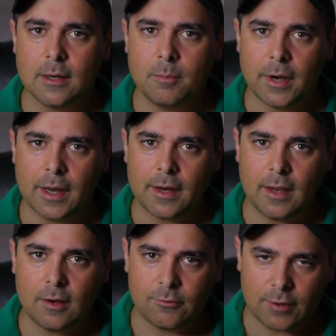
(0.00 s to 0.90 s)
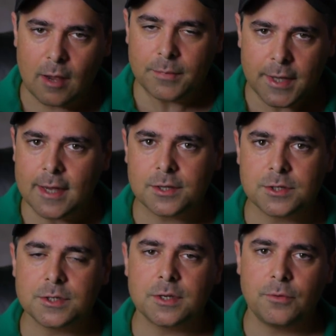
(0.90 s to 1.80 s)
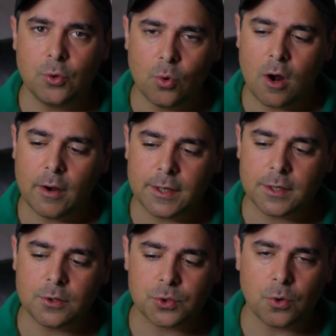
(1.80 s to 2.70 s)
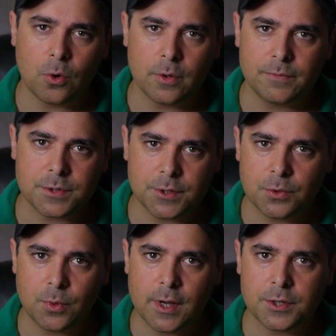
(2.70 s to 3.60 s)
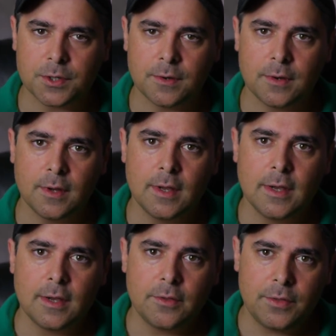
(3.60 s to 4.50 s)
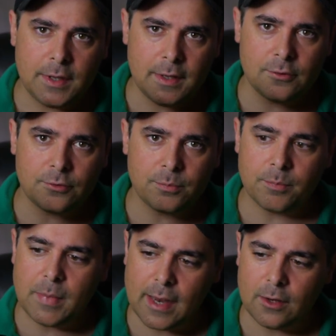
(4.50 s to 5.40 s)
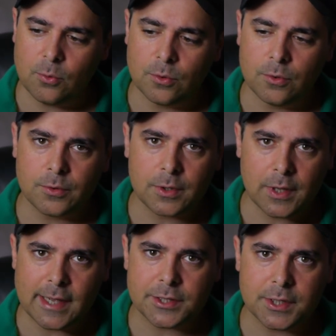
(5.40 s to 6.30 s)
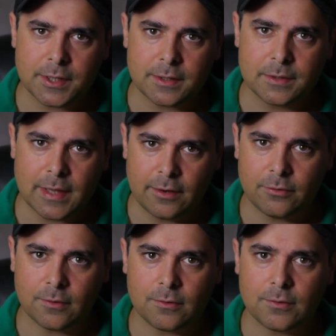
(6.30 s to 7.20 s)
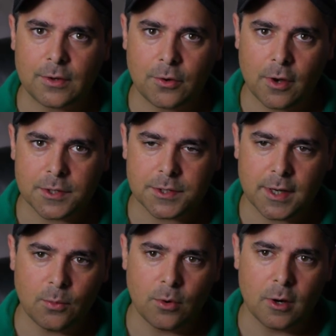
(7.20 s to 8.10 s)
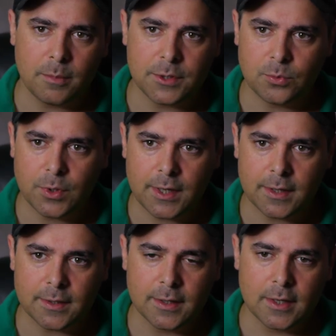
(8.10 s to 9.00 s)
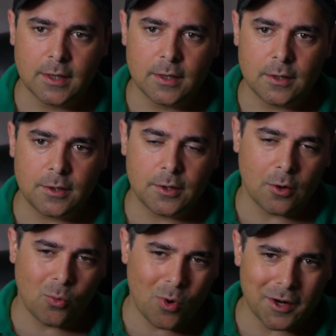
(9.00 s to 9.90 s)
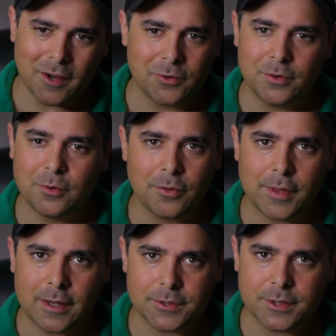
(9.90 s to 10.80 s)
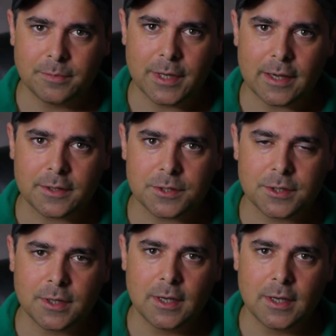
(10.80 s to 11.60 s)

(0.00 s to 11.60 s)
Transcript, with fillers: But in some cases, if you are in control of the situation, these manual classic lenses that cost anywhere between, you know, 100 to 1000 bucks